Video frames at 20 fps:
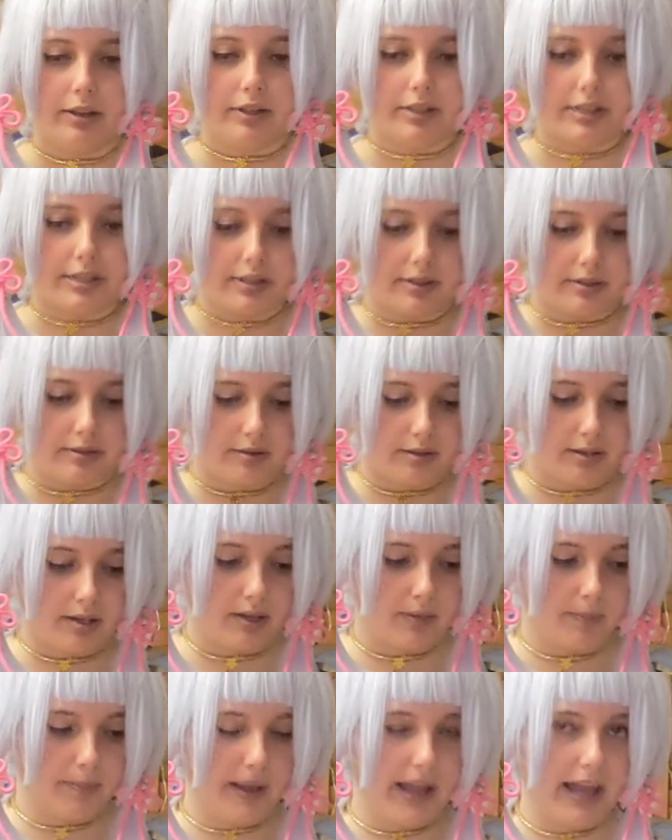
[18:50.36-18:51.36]
This
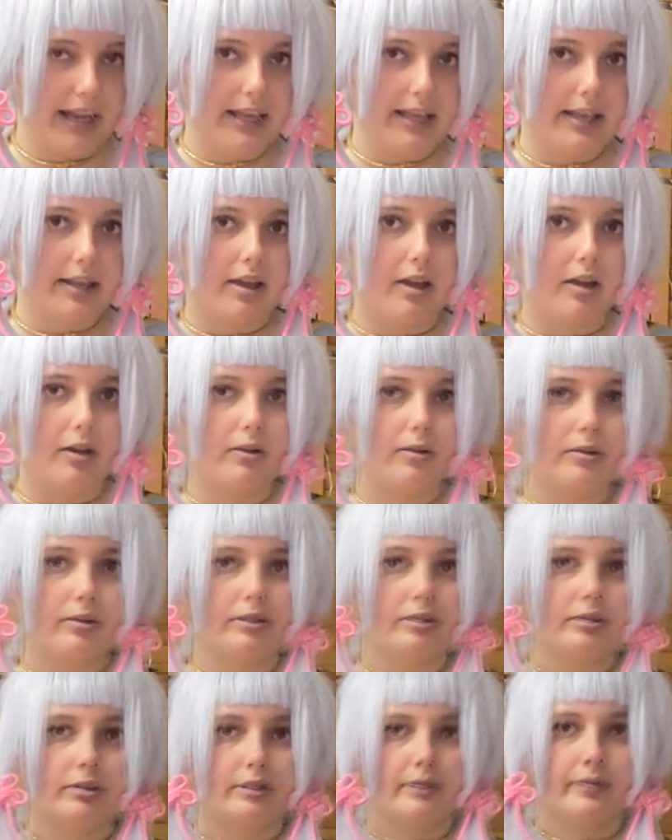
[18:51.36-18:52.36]
petticoat,
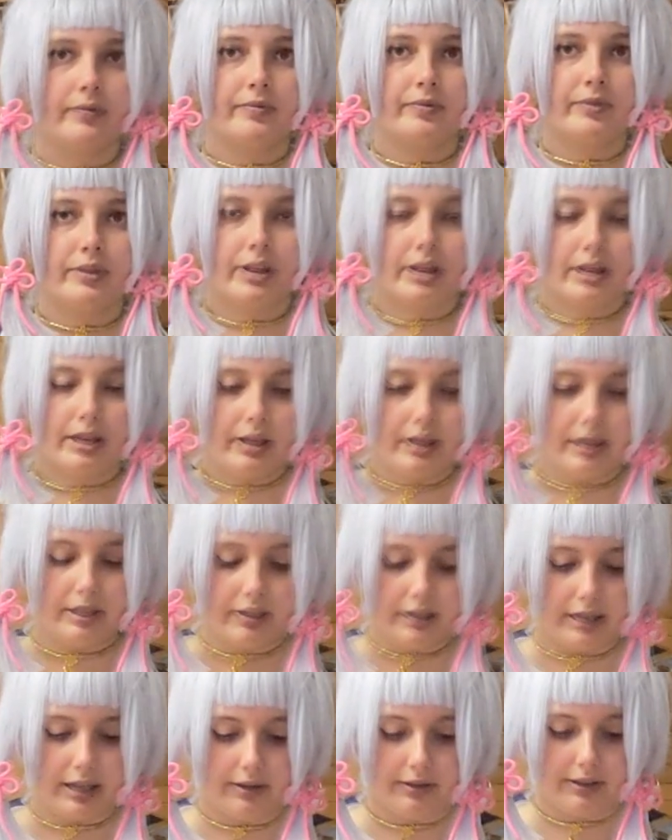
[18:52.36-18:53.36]

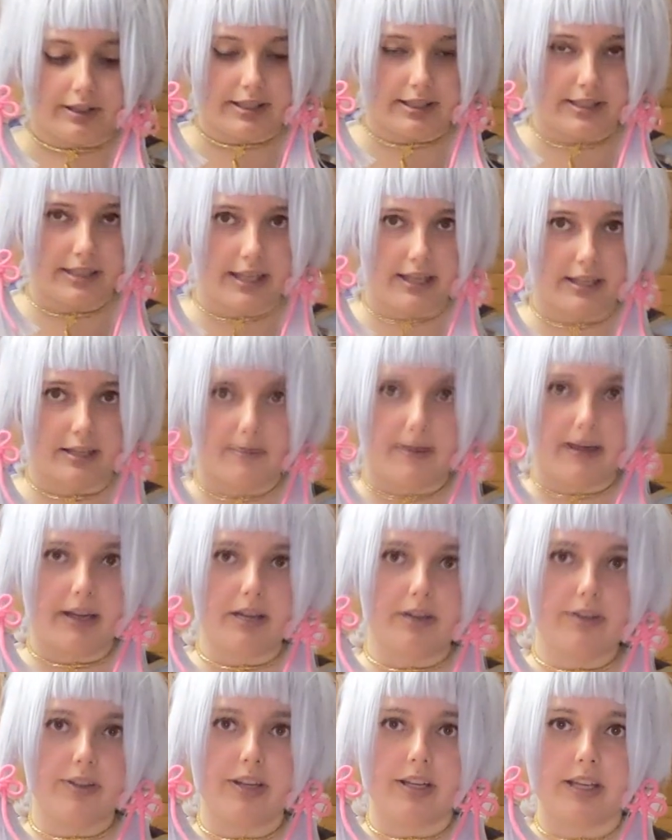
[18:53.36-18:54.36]
can't really see it. The
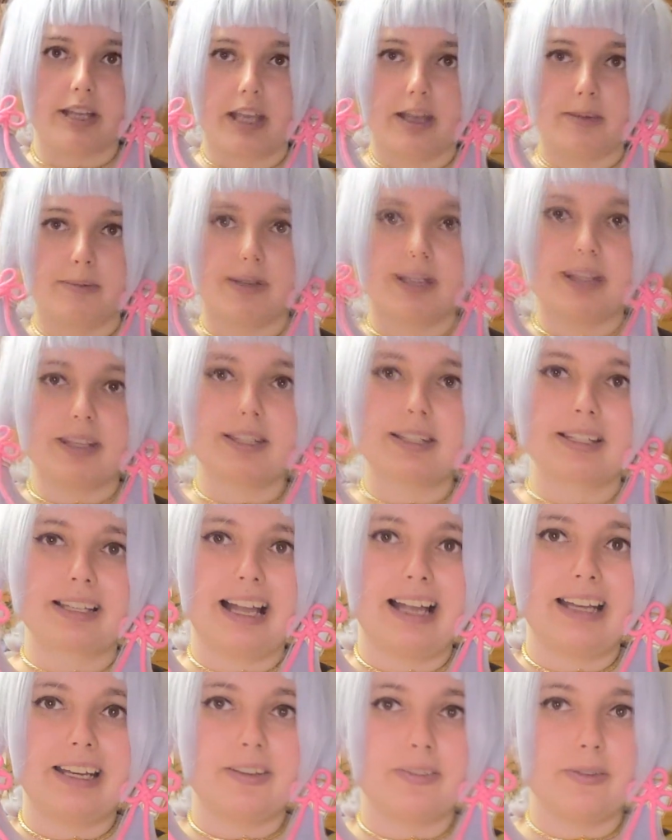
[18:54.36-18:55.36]
petticoat that it came with is
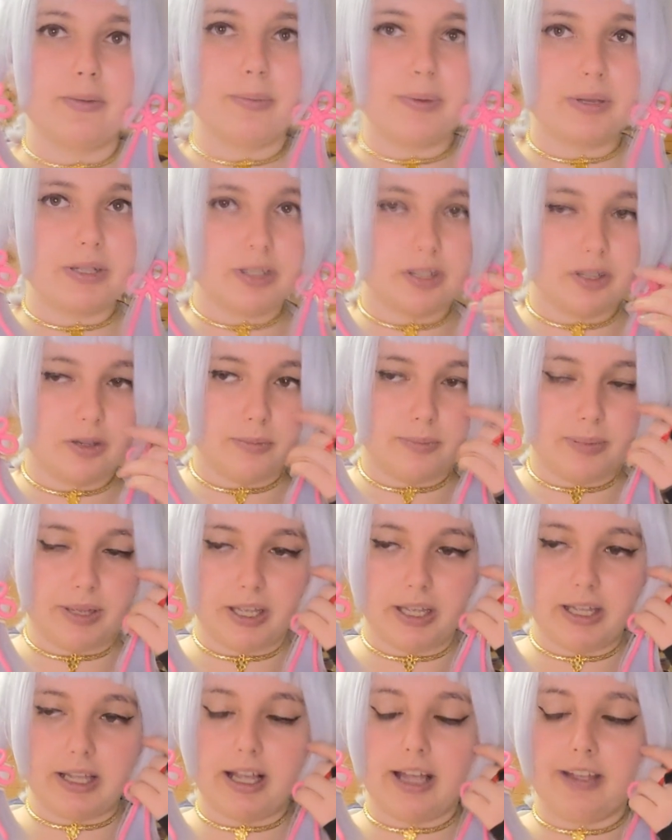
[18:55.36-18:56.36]
kind of a bit too
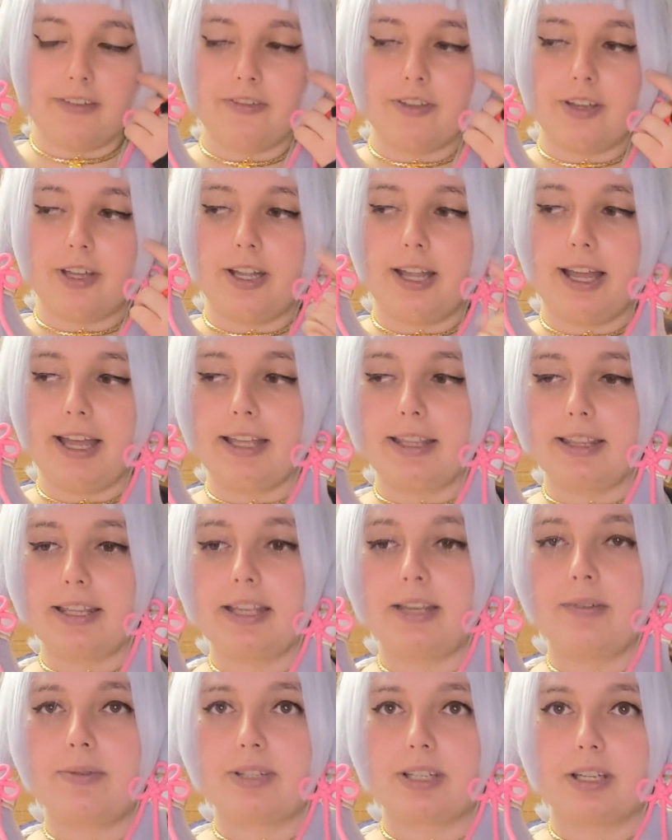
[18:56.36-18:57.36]
big. I feel like
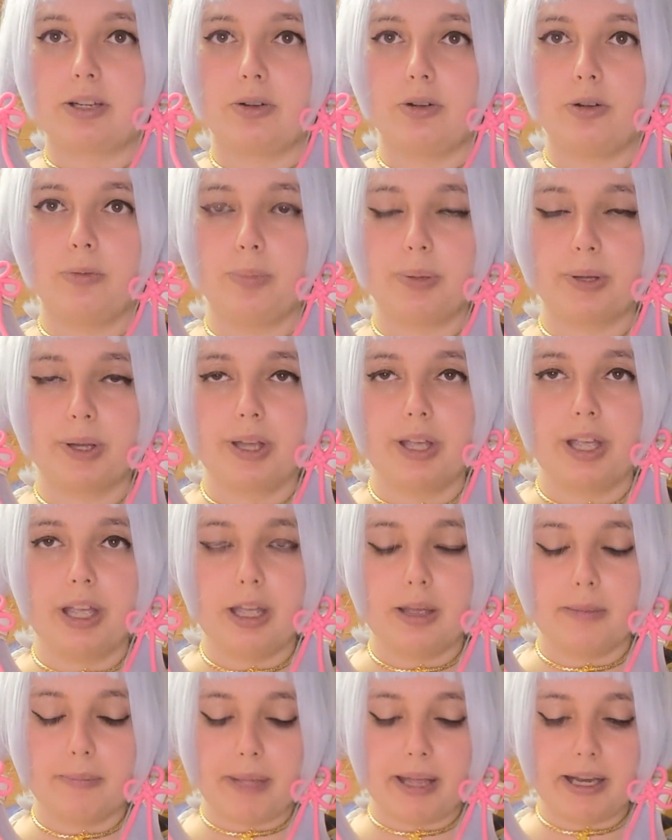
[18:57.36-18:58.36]
that it was a hoop
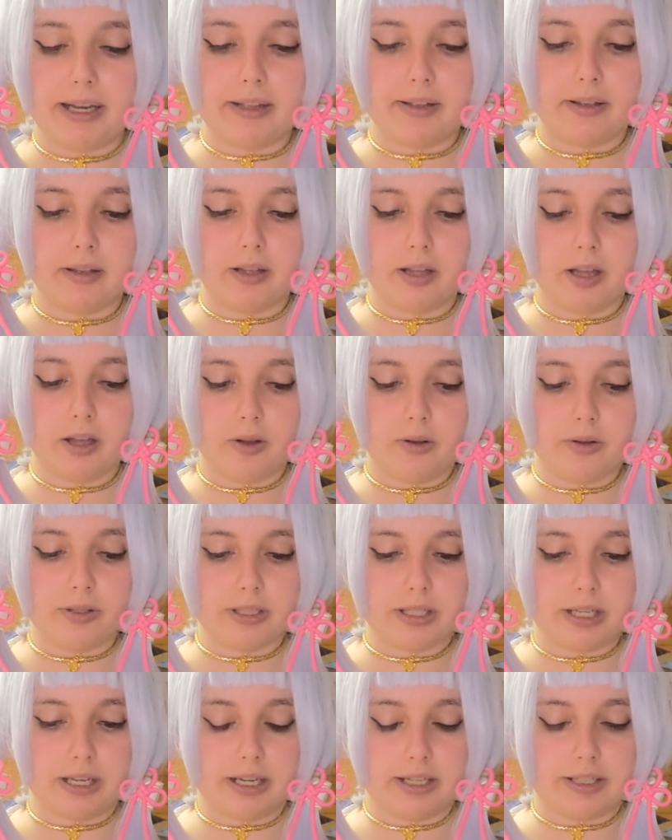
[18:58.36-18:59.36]

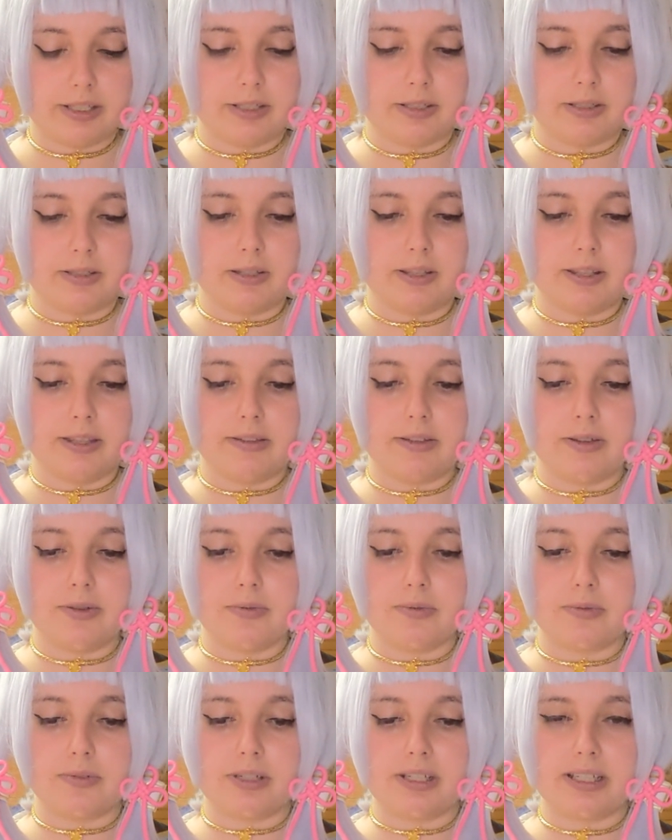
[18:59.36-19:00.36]
petticoat, and I
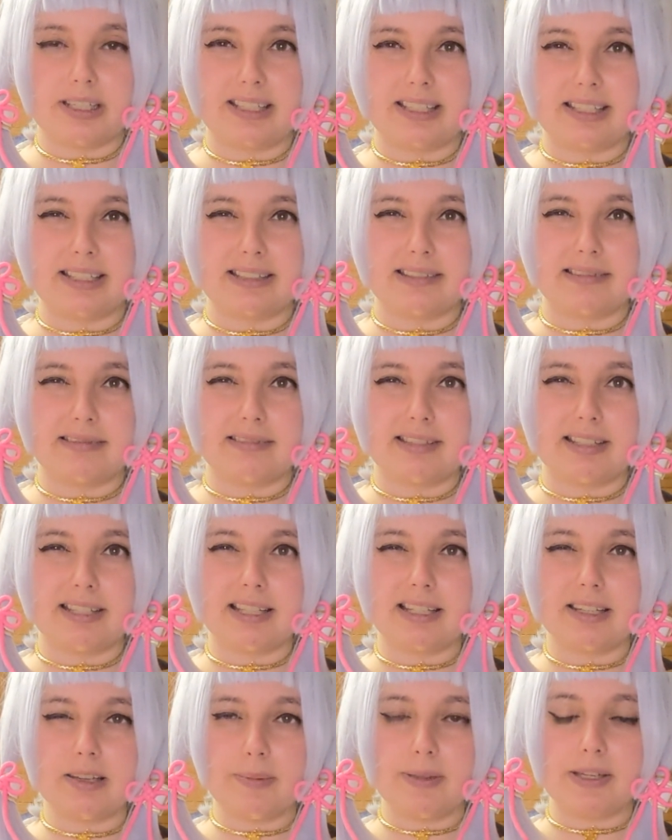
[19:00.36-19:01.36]
don't, it's
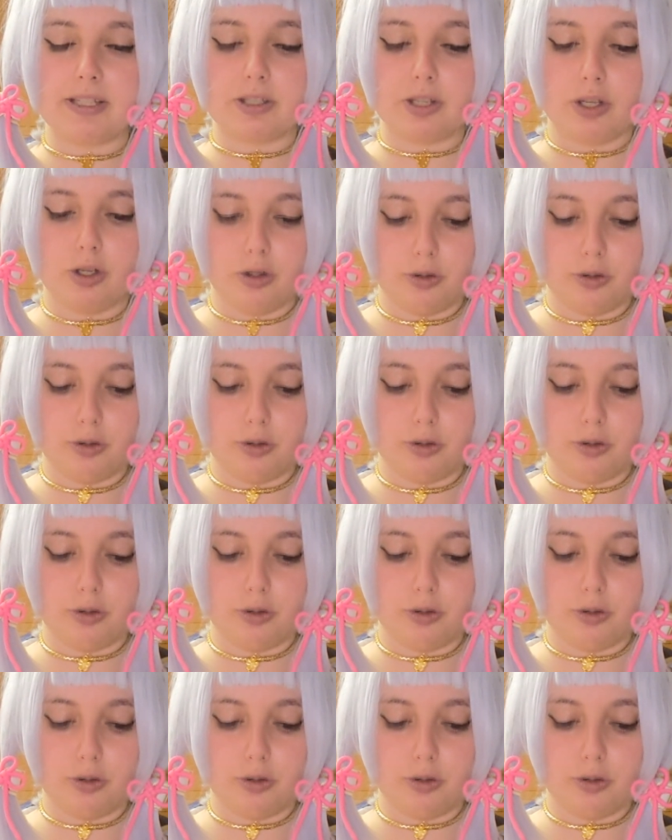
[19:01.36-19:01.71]
a little bit